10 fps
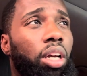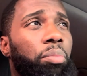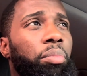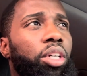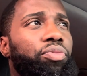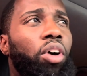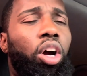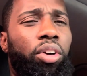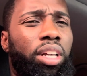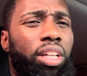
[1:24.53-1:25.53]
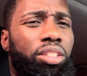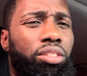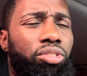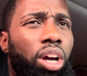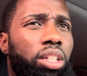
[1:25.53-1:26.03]
But as far as
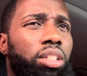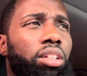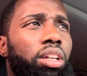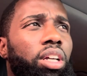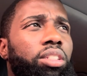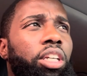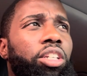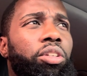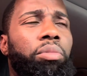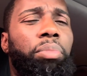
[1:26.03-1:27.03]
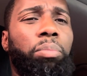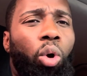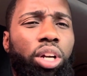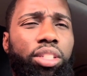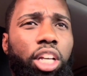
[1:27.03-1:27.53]
trying to teach him to be
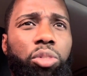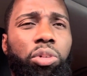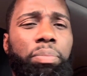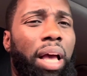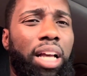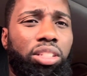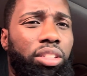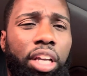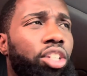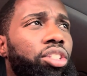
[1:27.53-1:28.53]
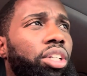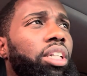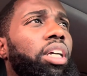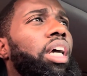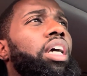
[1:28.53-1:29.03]
more in touch with his masculine
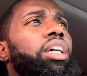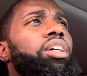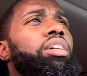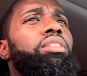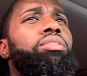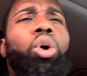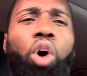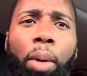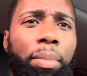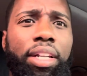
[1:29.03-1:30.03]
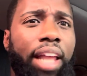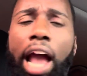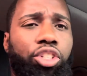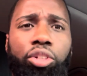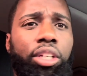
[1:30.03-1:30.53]
energy, the woman
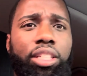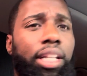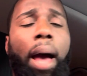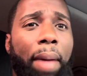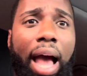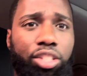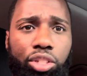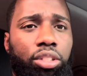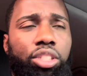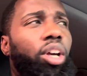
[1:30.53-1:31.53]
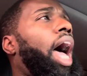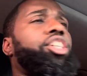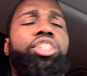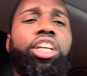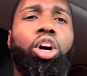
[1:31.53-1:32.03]
naturally is not masculine. So how
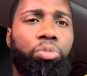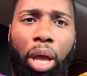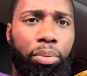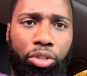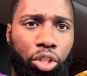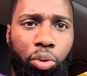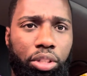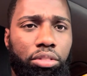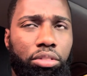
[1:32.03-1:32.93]
is she going to be able to do it?